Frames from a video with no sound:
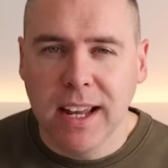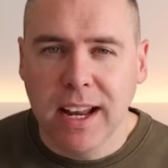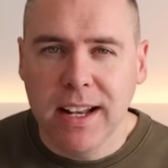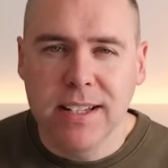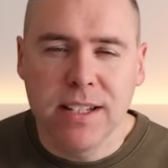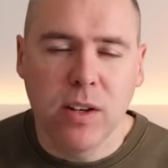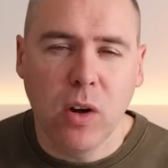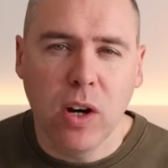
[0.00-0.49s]

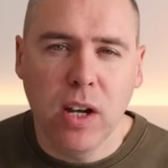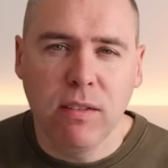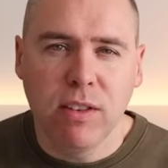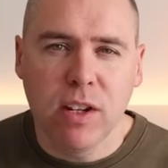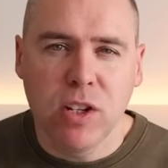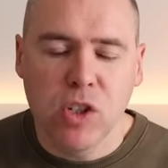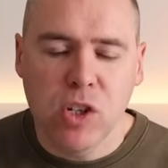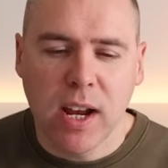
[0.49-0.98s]
Inside of
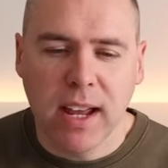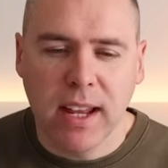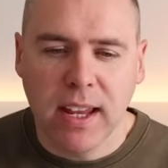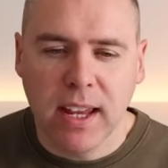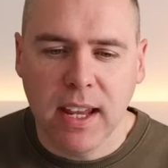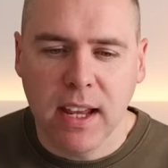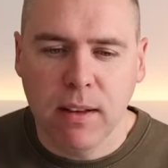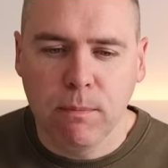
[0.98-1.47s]
the chat
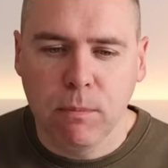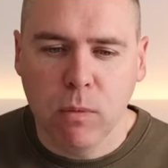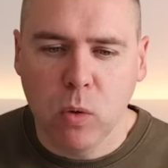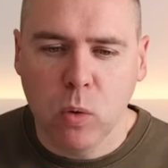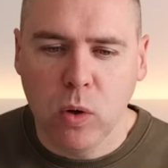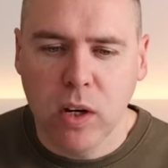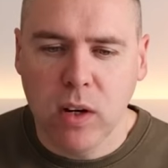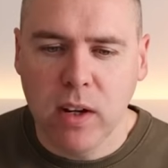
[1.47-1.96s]
here,
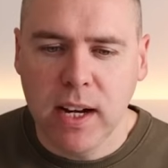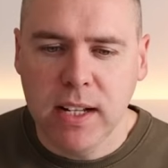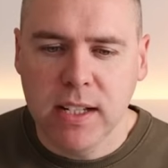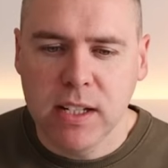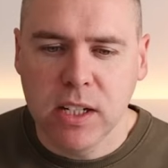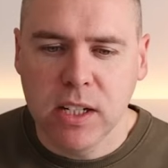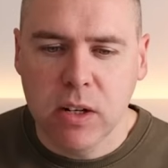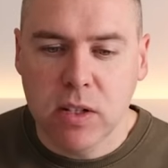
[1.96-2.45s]
all you need
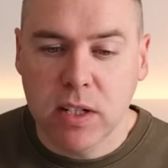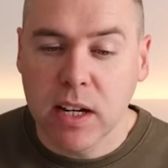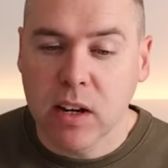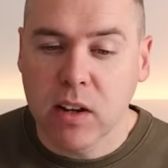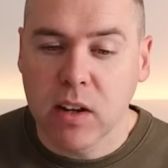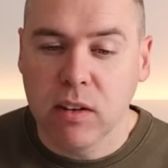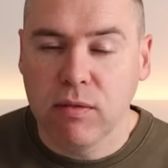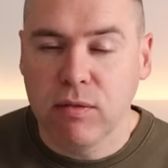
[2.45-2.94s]
to do is
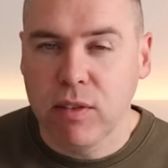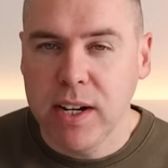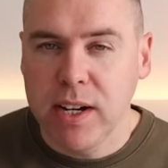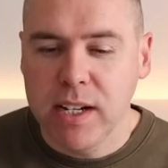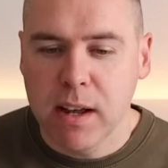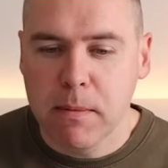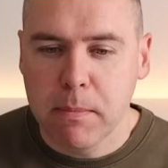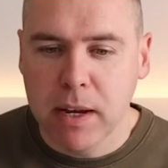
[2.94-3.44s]
click on the
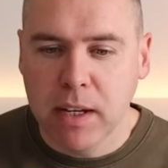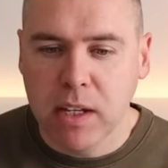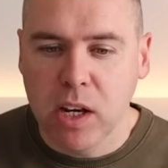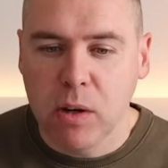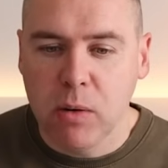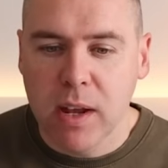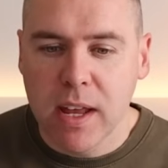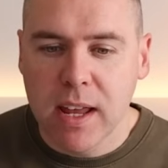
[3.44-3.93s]
three dot
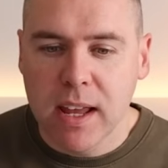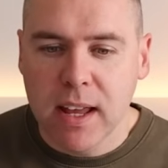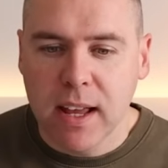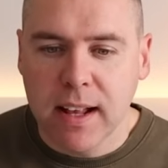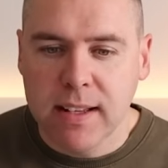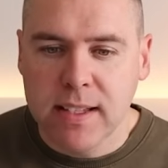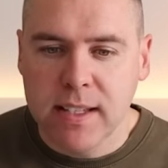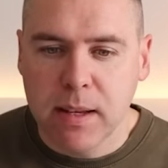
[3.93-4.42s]
menu
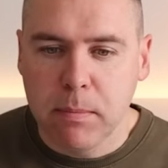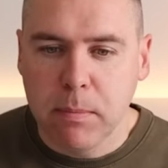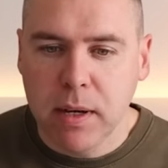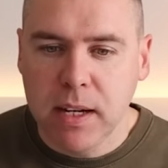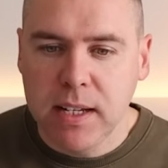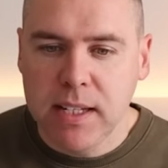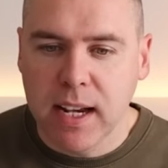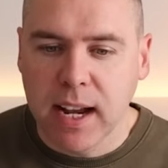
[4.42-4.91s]
and
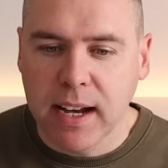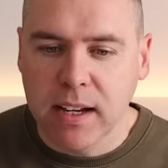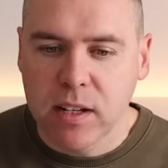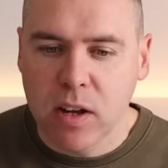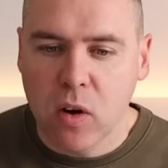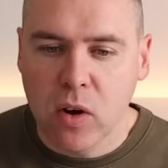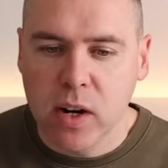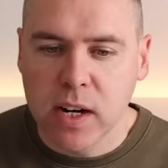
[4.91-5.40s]
simply
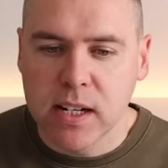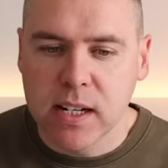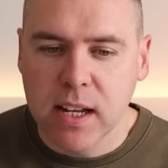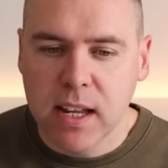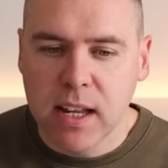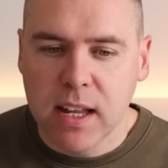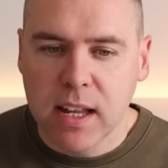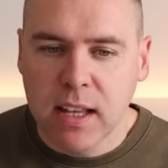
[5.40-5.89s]
select hide.
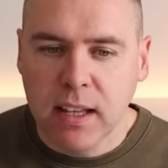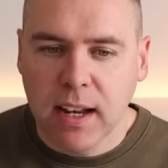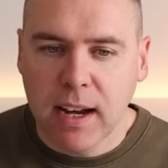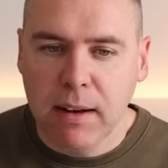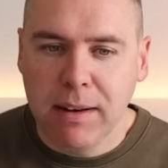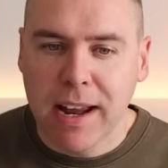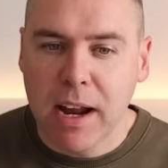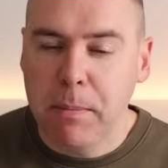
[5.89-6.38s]

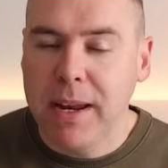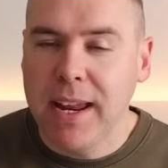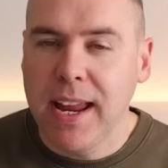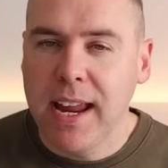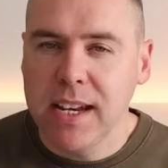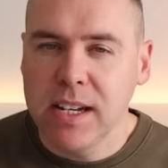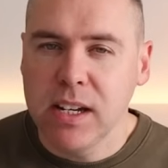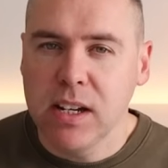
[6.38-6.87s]
They'll now be
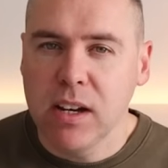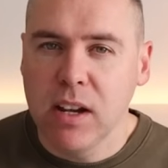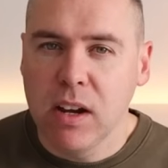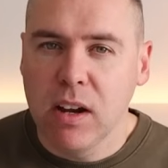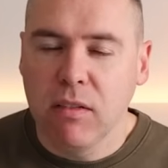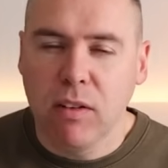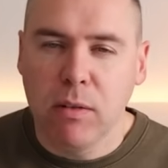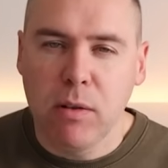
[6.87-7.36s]

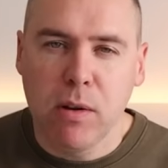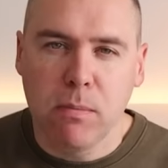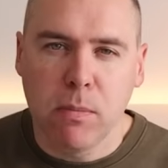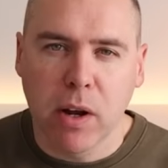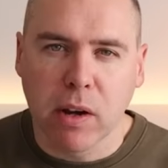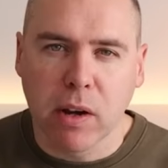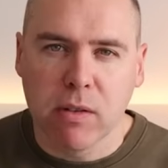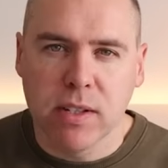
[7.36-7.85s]
hidden from your
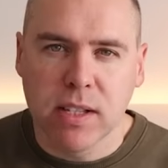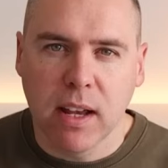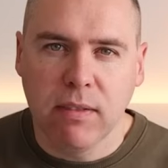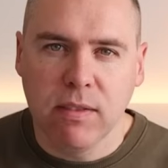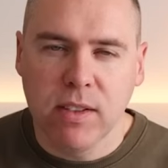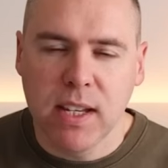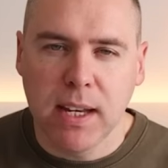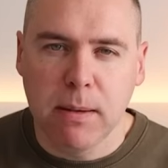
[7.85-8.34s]

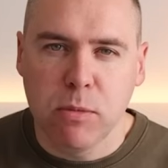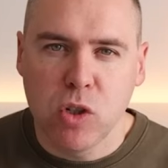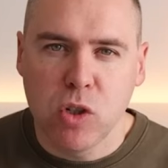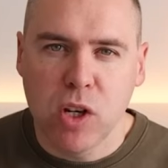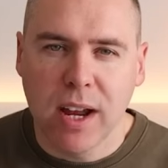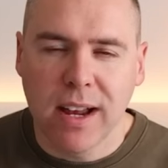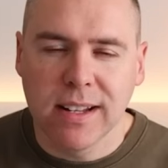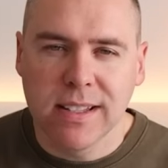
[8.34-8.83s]
Microsoft Teams
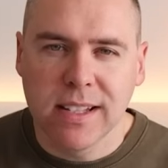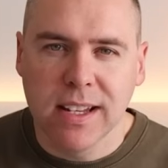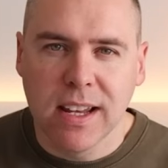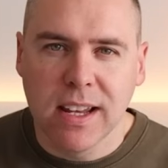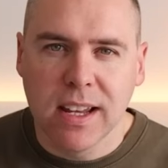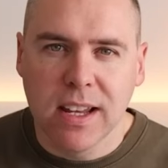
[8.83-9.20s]
chat.